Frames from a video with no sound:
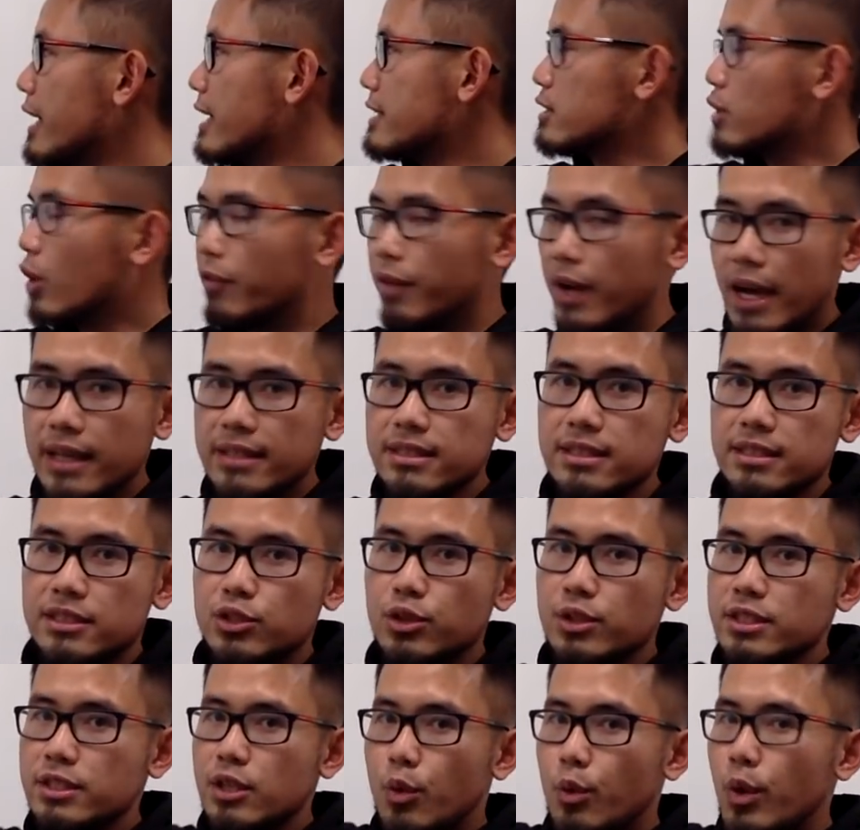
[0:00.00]
x over x is
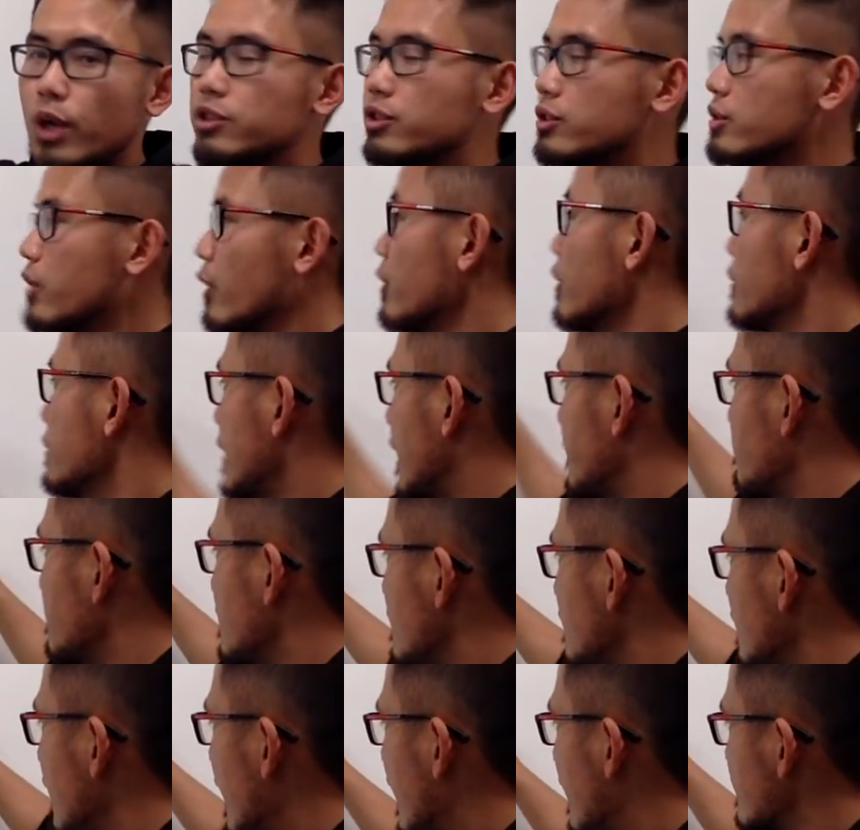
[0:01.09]
just the original,
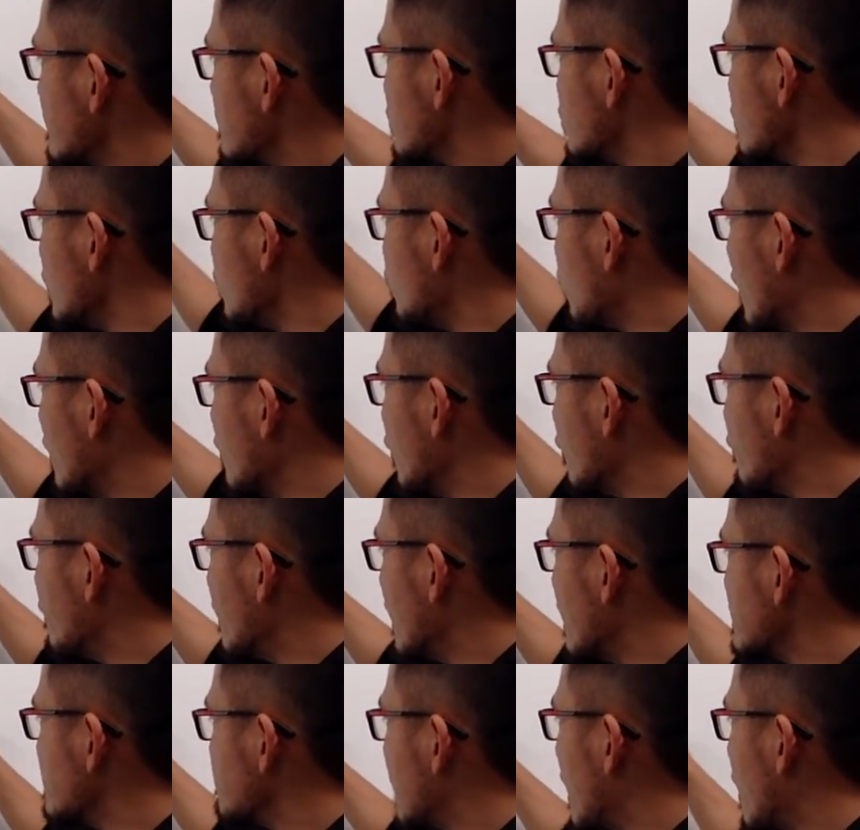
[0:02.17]
namely x to the 1 over
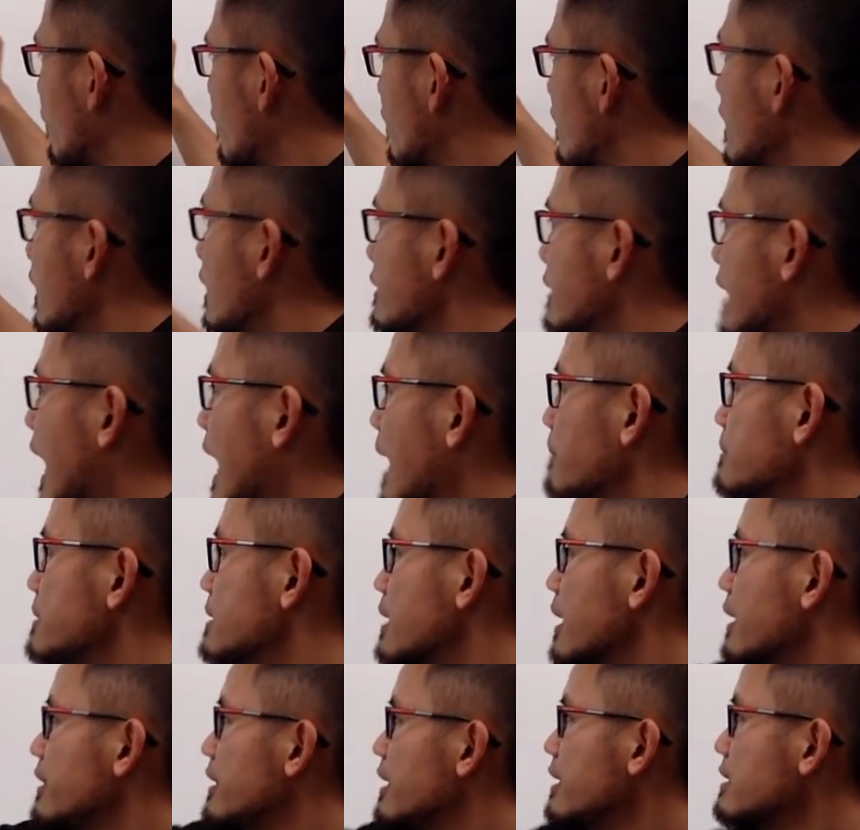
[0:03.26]
x power times
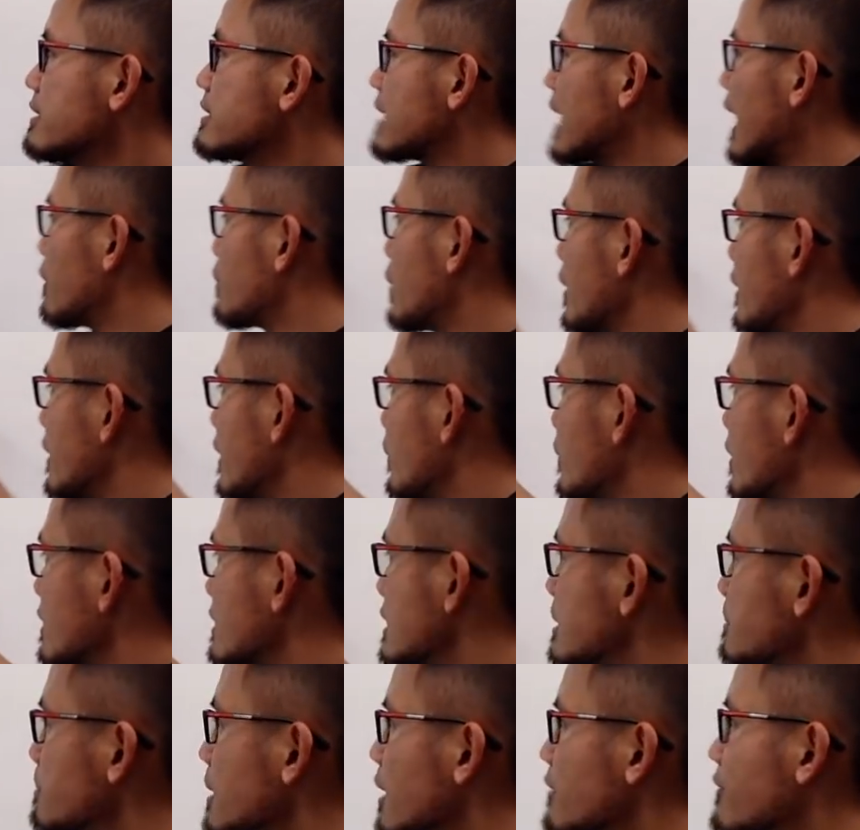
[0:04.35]
this guy right here. We can
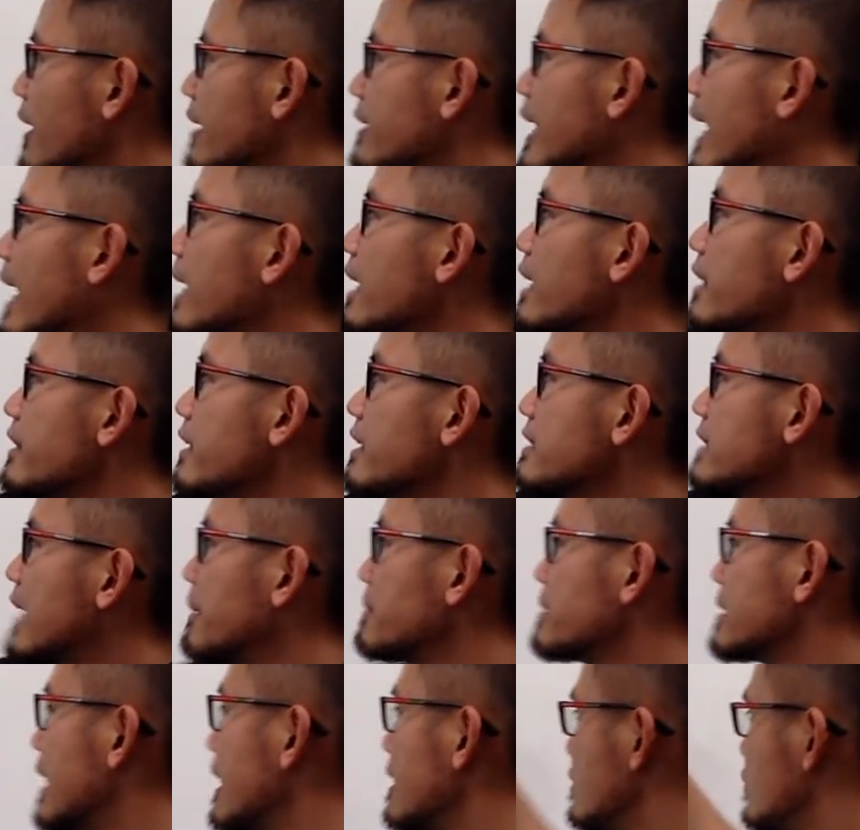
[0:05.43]
simplify that. This
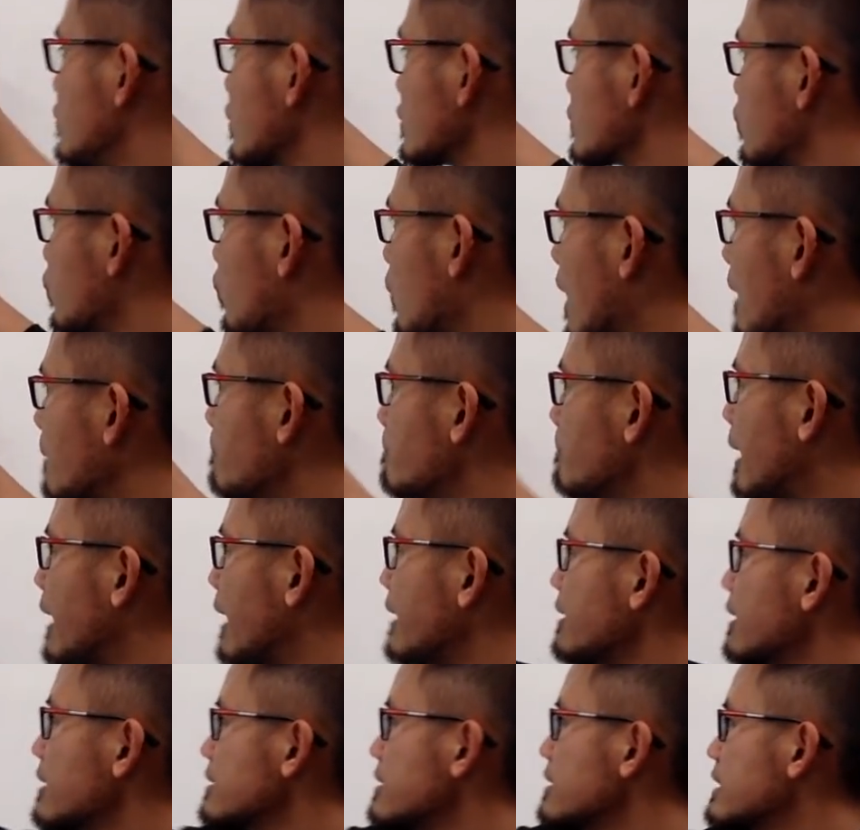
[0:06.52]
times that is just 1
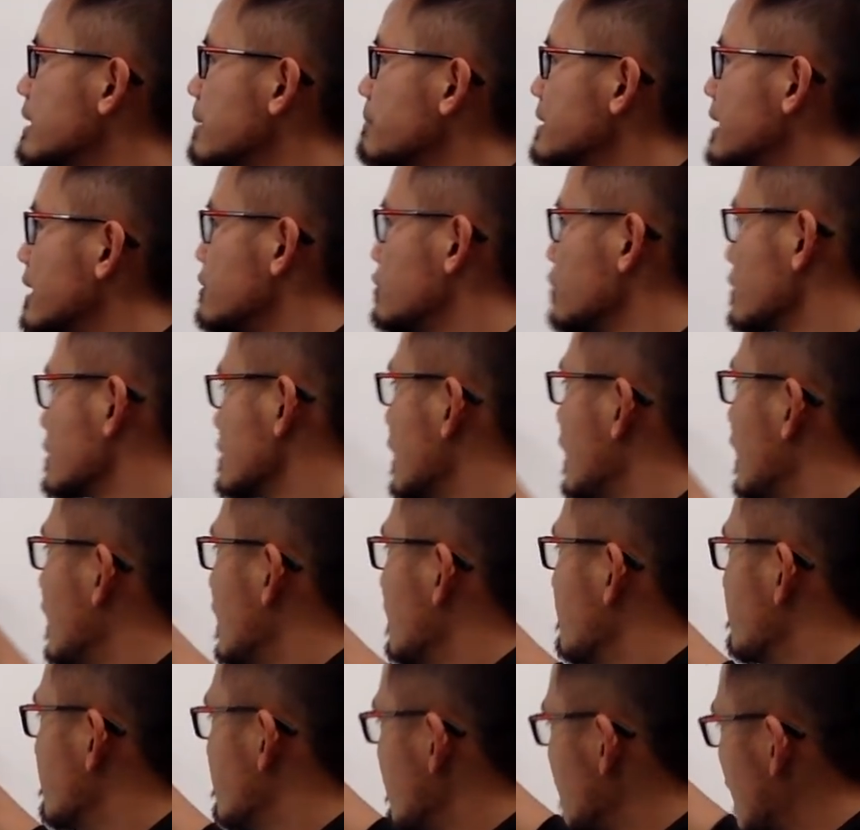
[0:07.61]
minus this times that is just
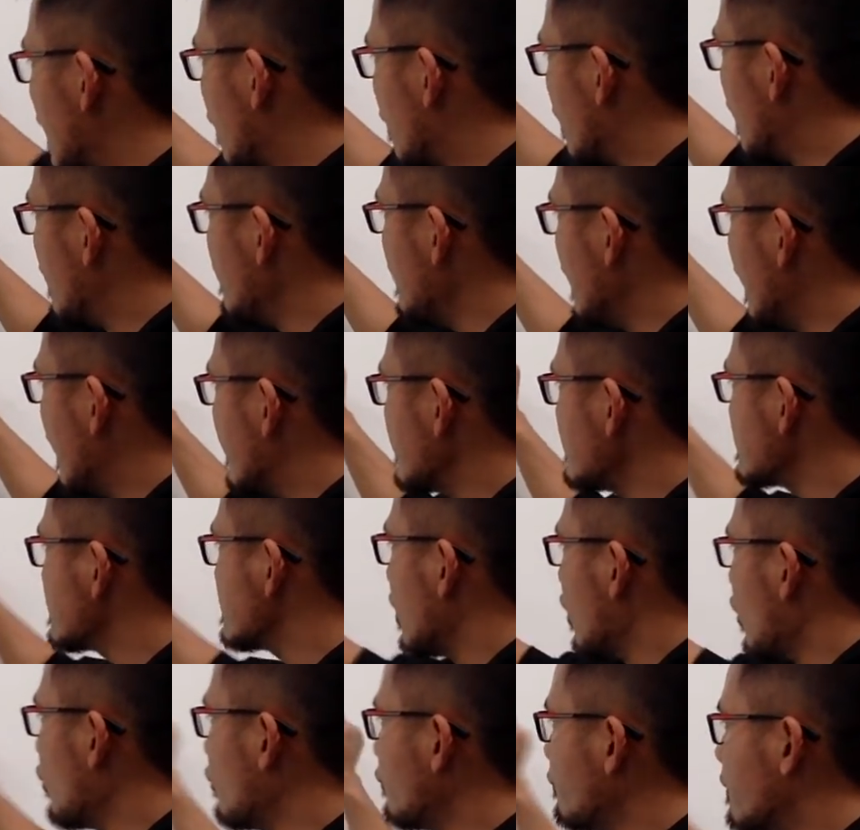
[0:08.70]
ln x
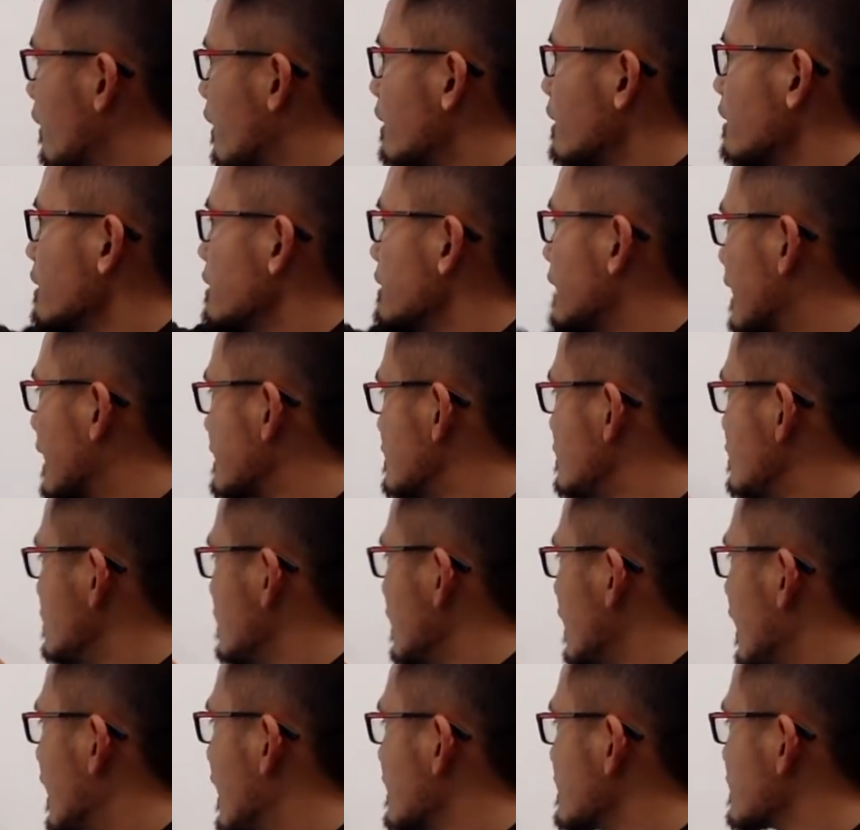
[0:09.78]
over that's
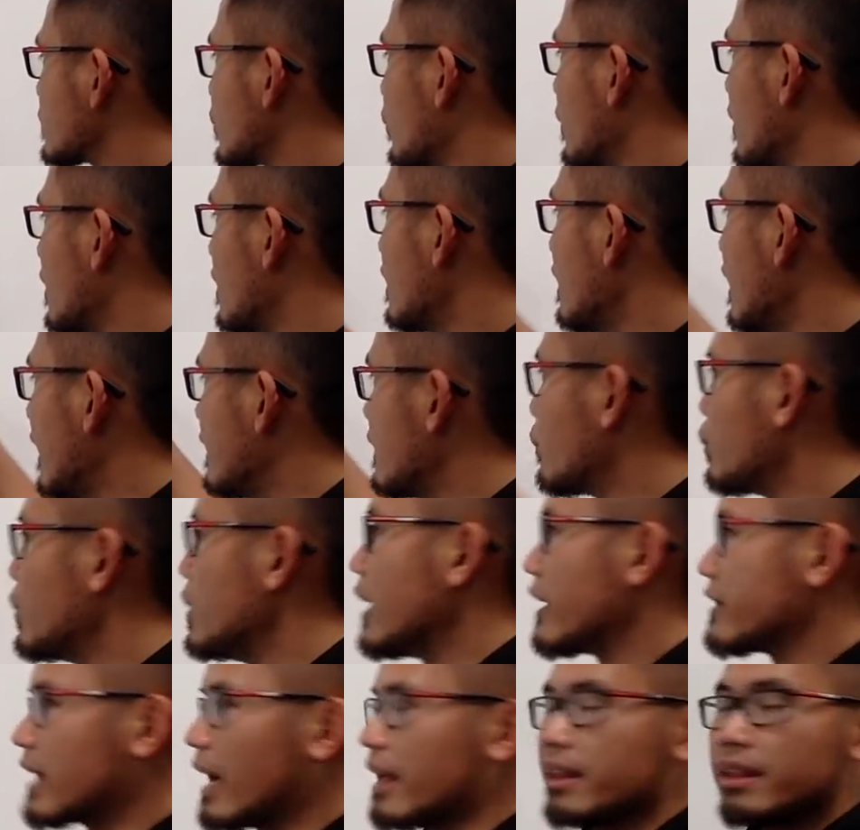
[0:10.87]
x squared, and then we
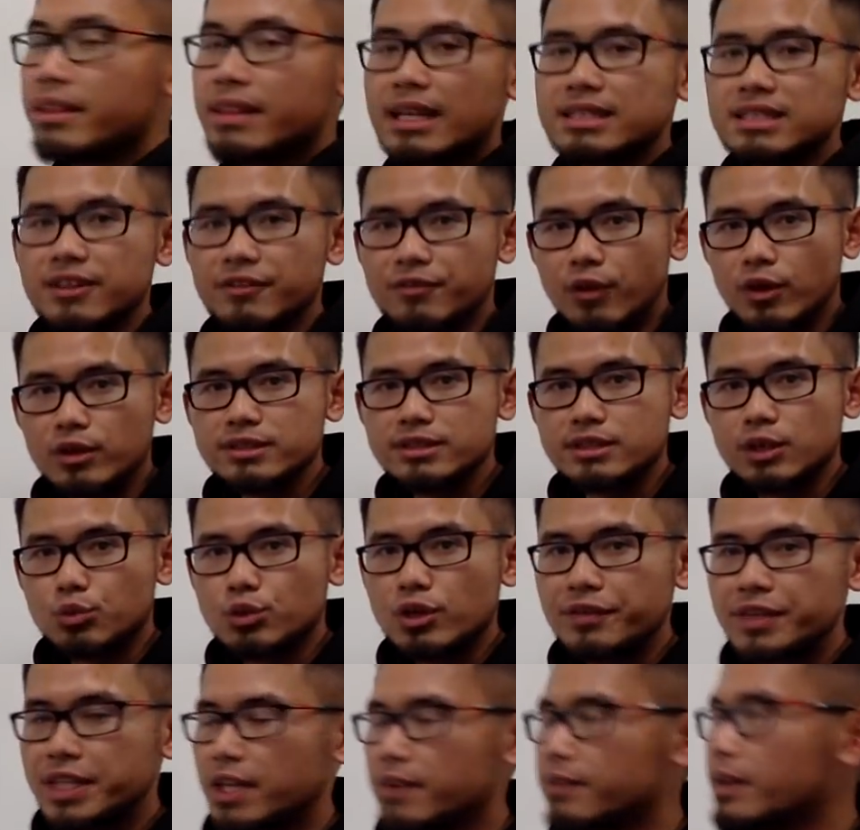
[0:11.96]
are done. That's the first
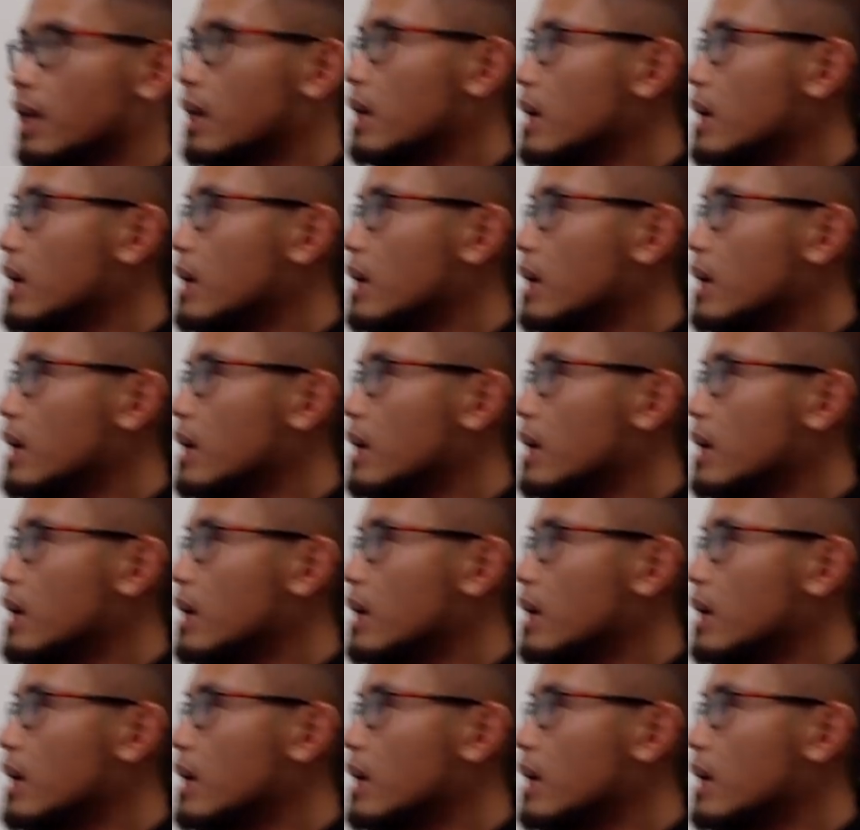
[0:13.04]
derivative.